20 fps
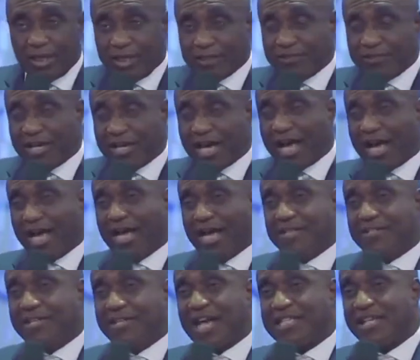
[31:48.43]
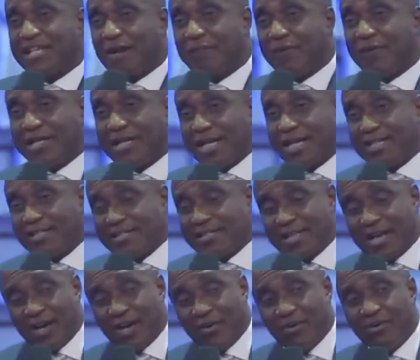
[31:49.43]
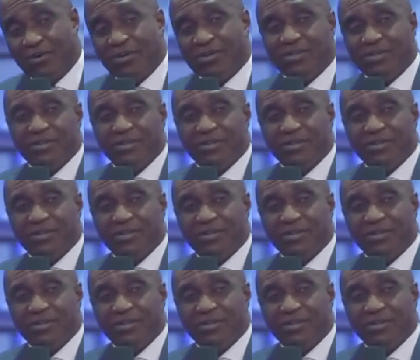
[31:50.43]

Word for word: You see, you see, as our father is now,